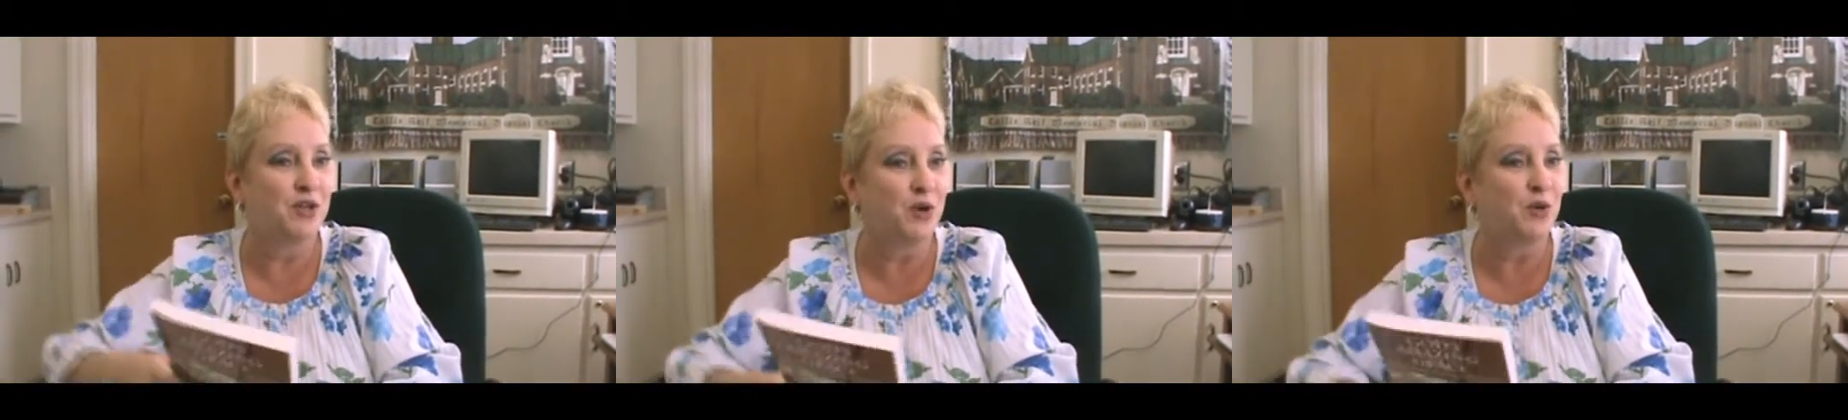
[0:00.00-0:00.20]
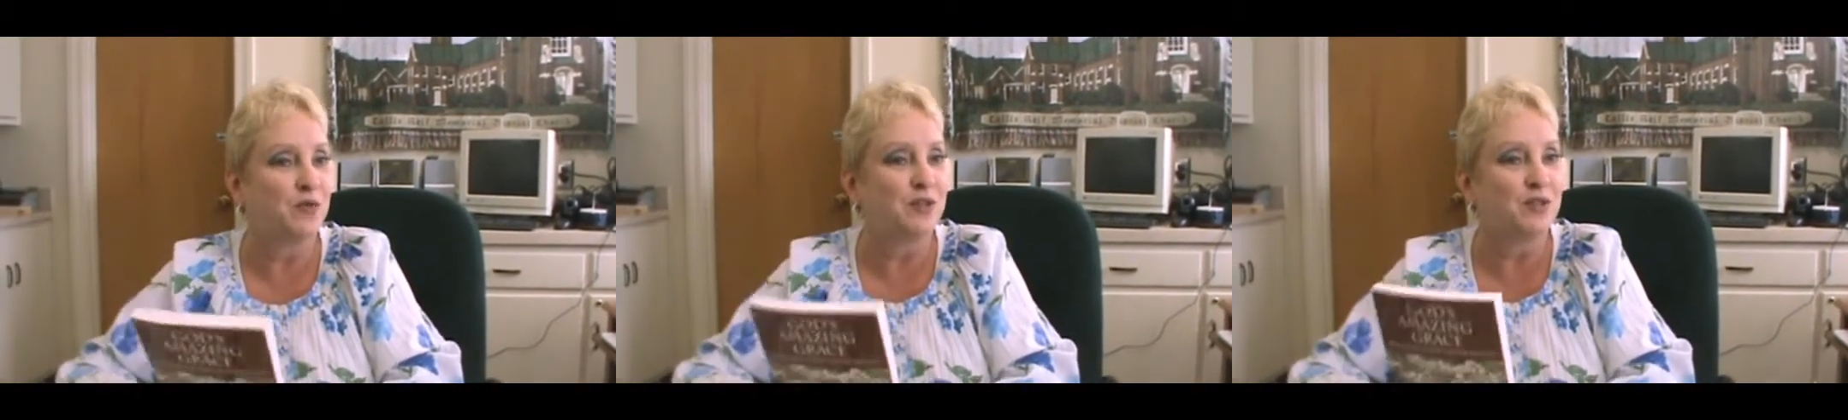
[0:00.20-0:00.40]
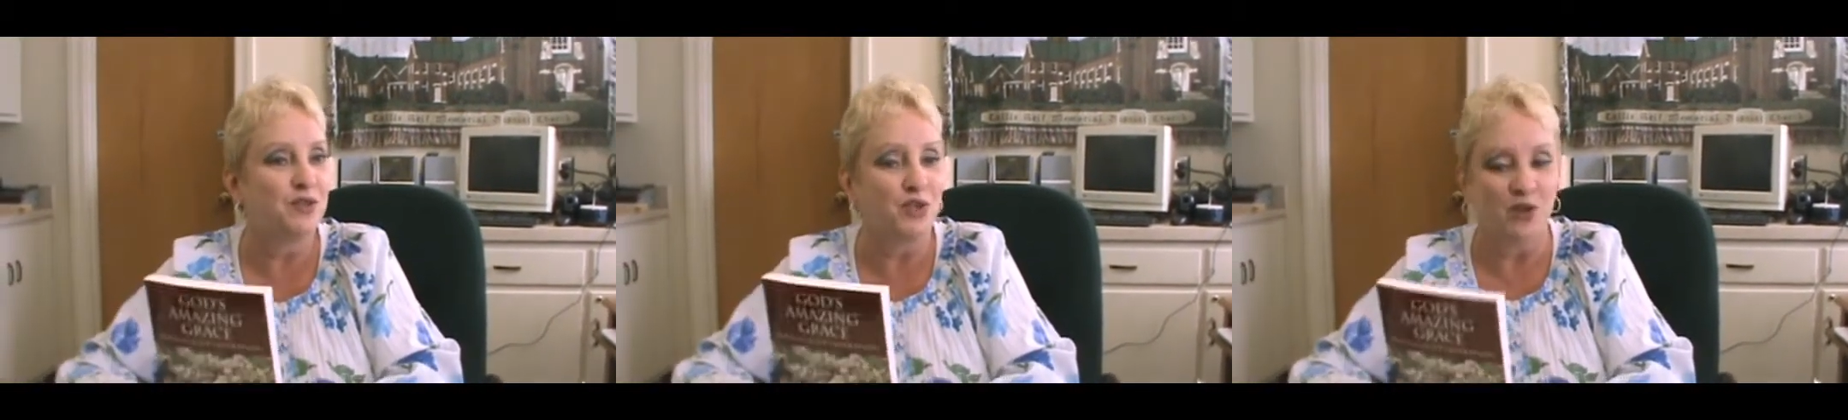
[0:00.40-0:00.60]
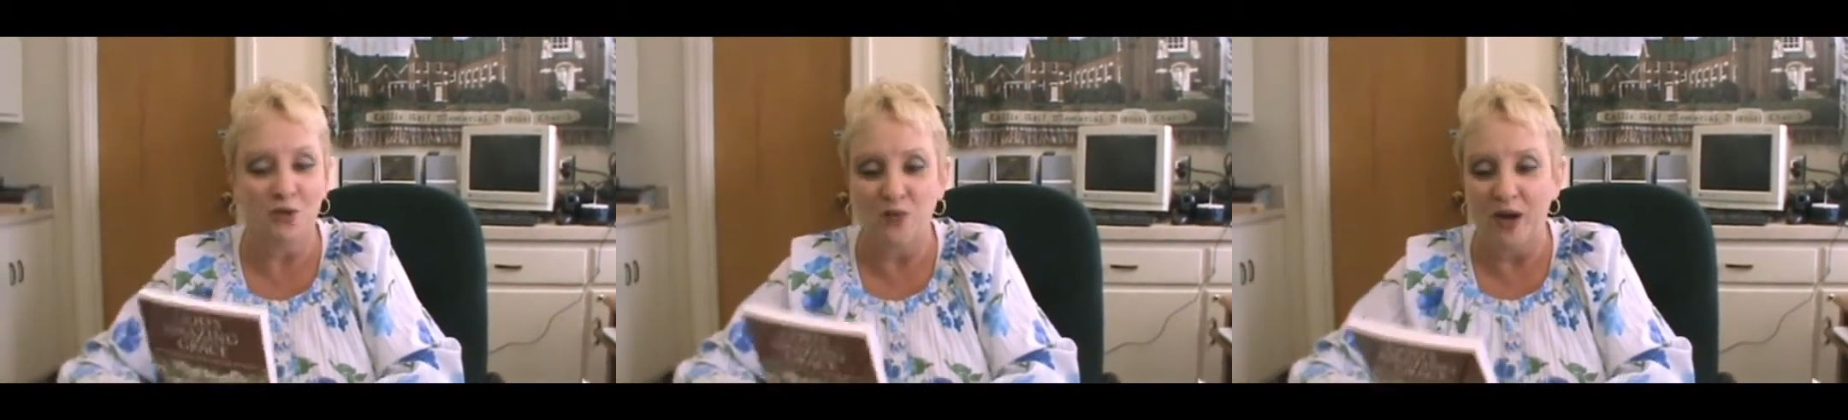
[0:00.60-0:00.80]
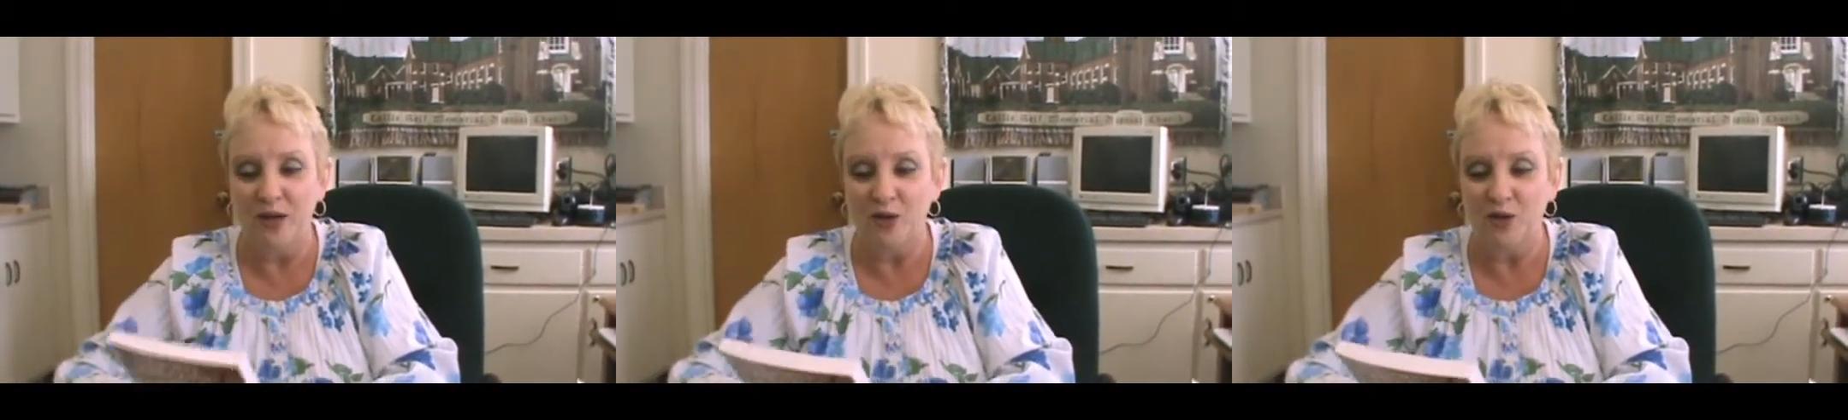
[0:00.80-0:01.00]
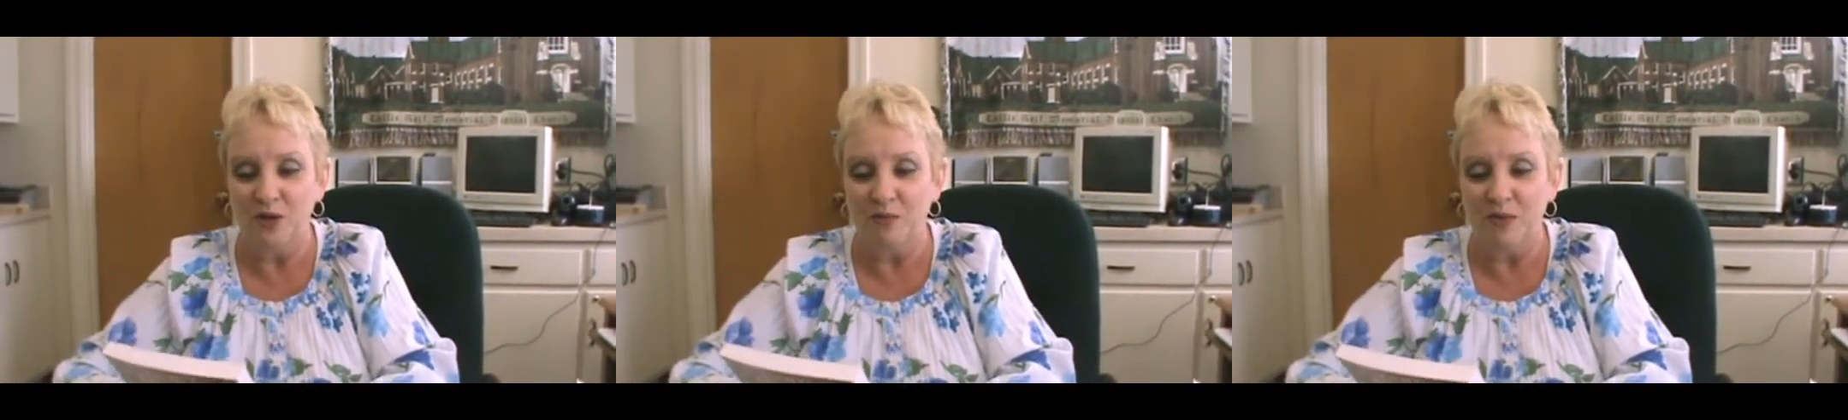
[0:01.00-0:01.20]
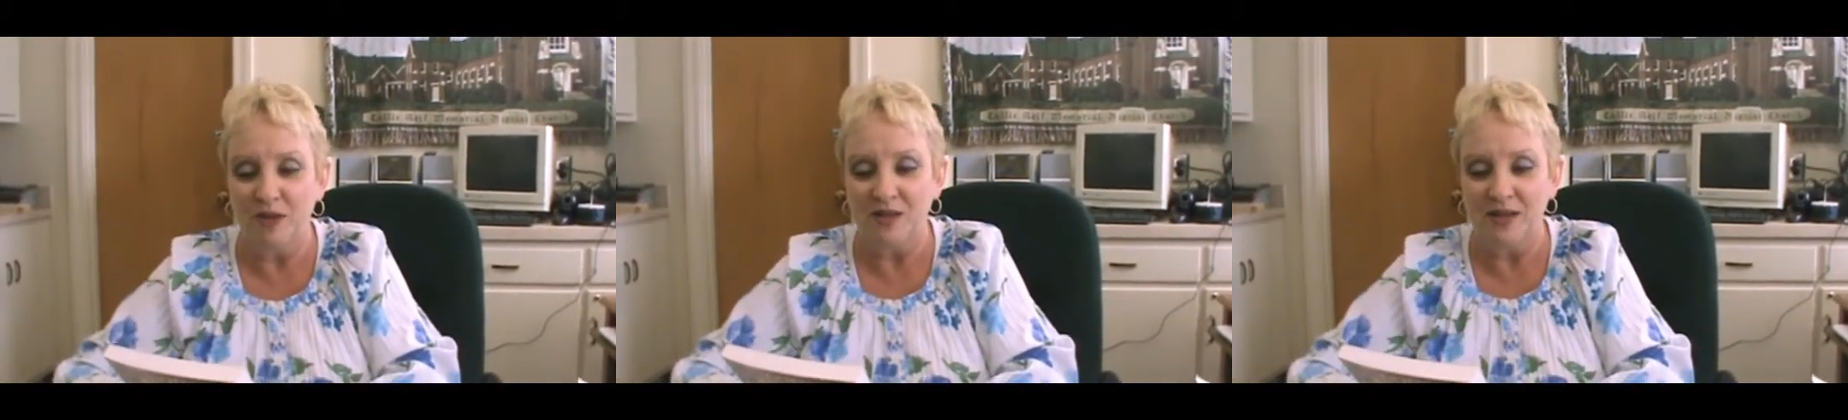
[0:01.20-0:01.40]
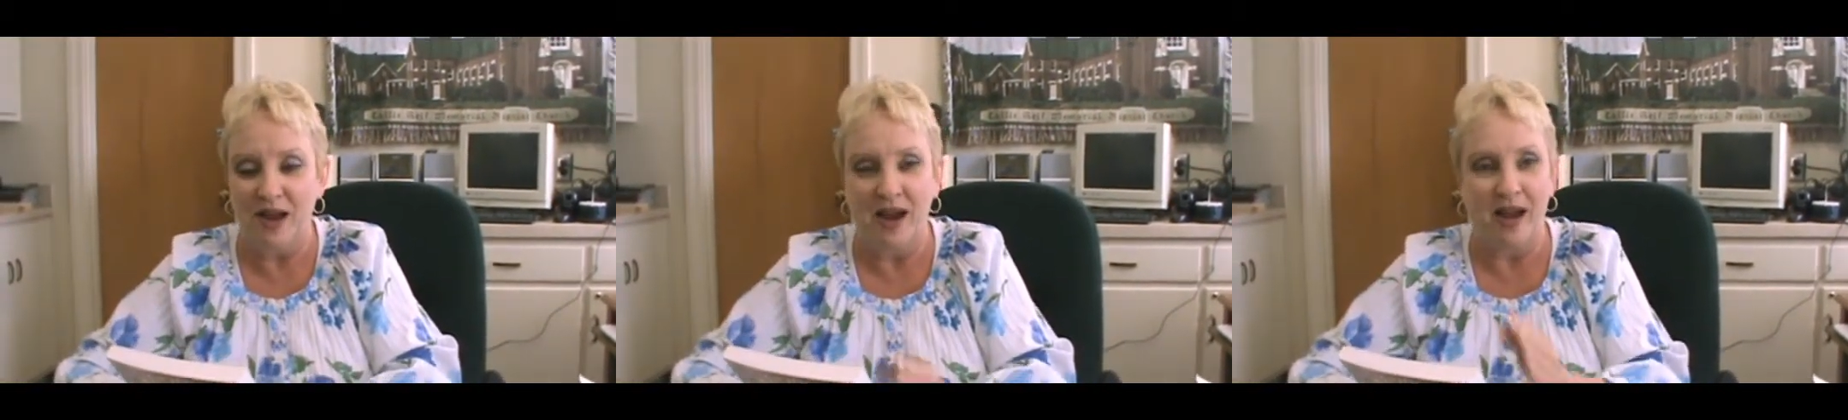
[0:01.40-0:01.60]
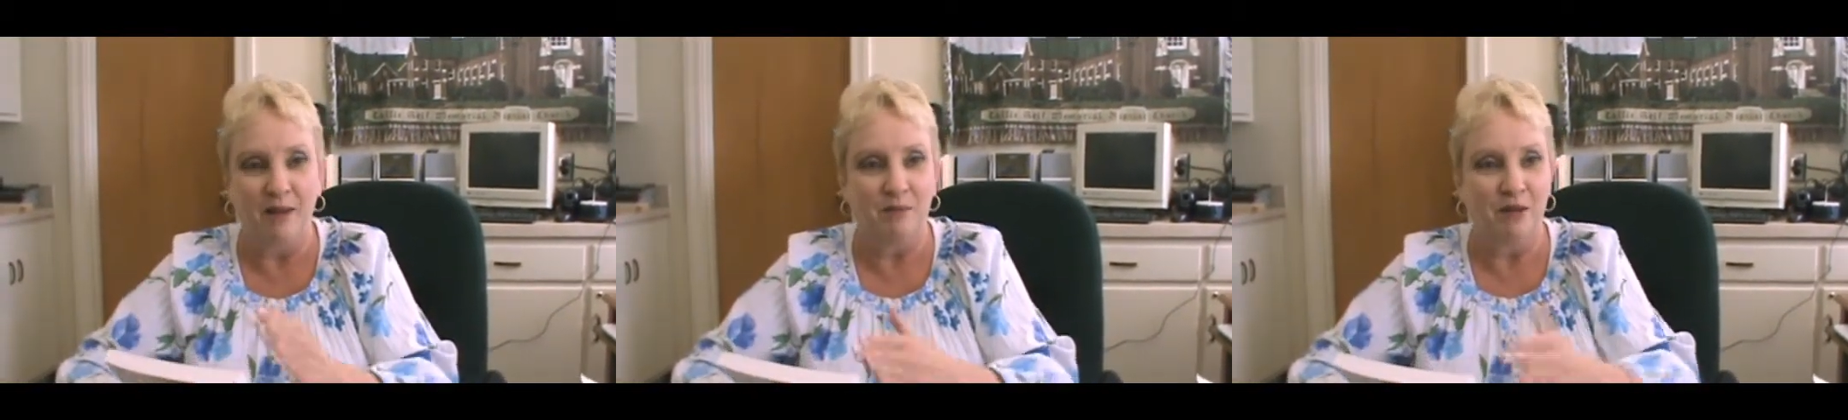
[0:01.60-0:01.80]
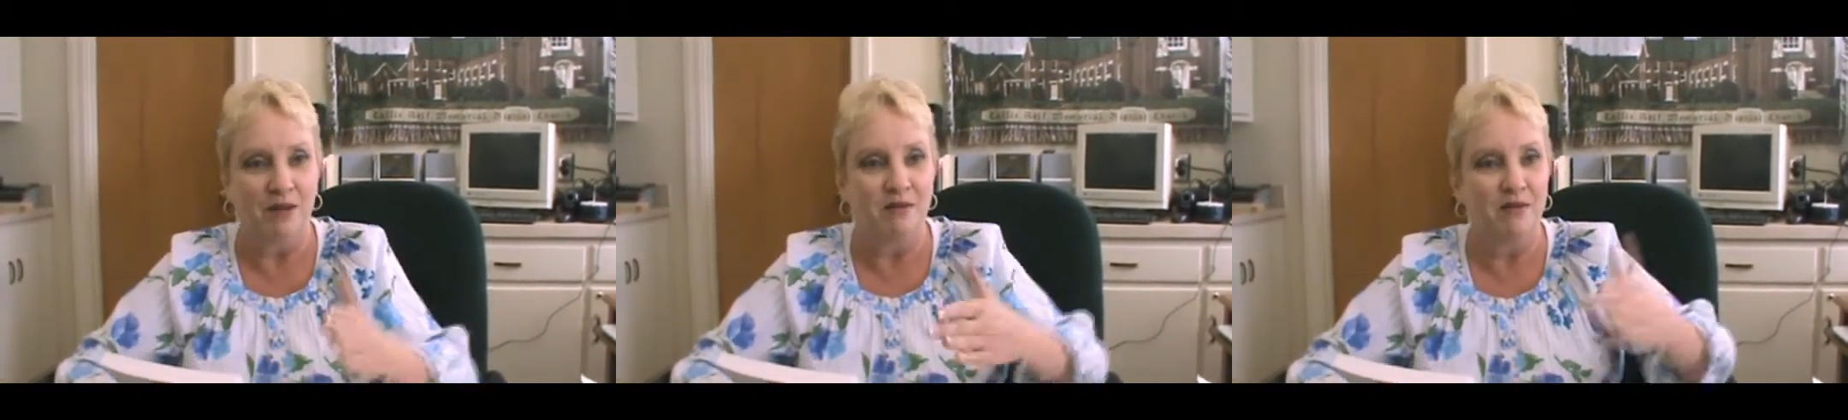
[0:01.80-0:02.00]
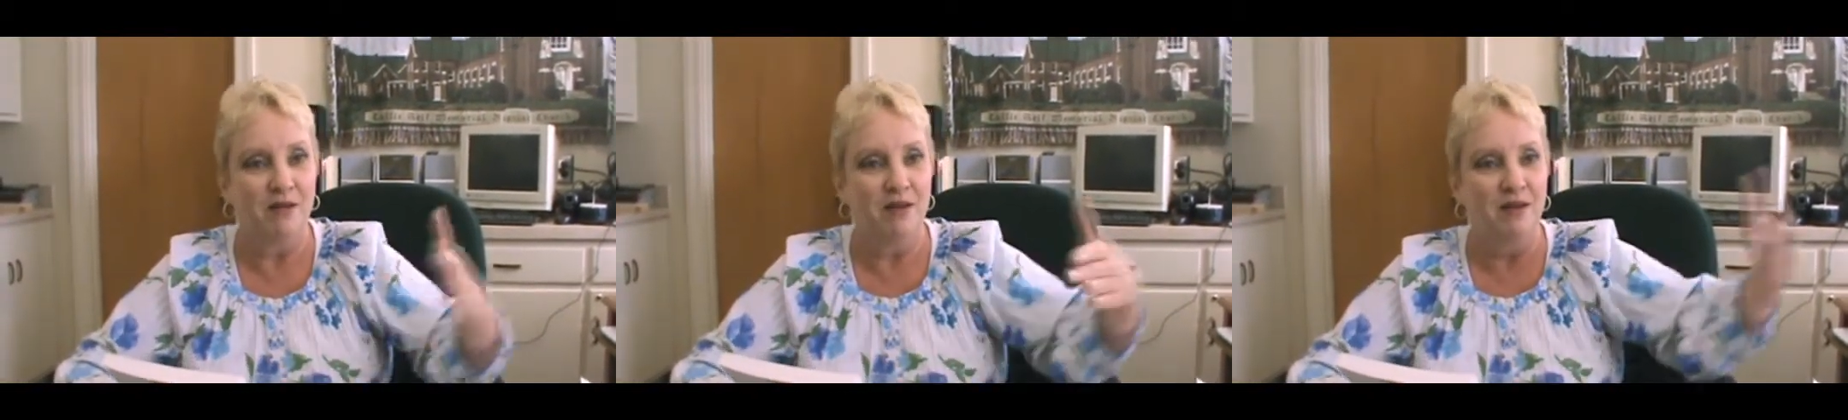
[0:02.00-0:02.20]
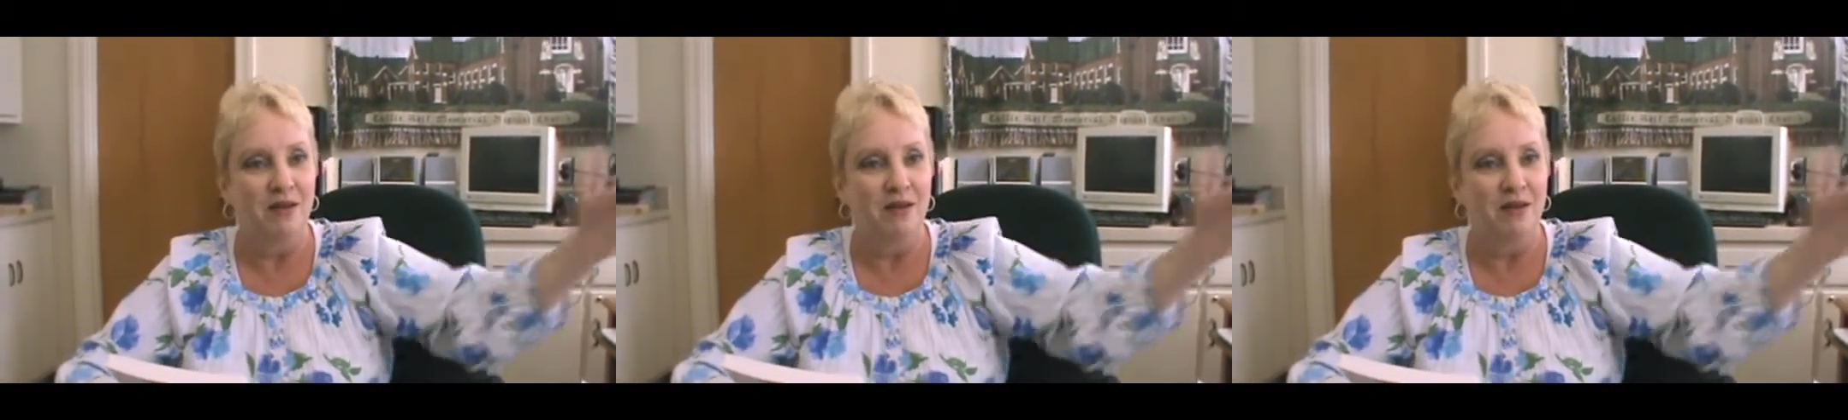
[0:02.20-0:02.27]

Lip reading: during this generation, but to happen